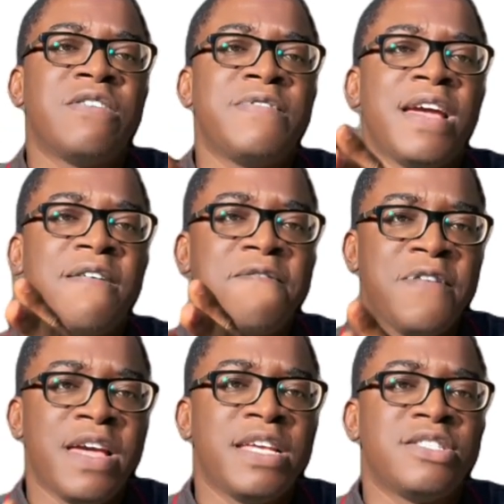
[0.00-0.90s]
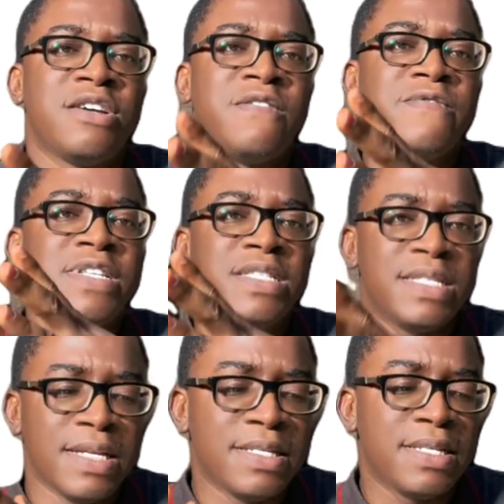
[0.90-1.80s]
of the affairs of the
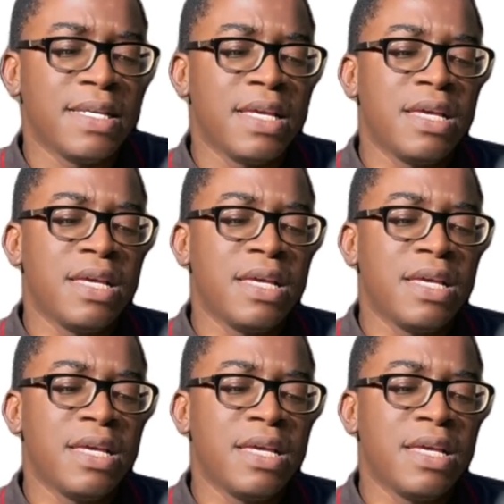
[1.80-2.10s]
state.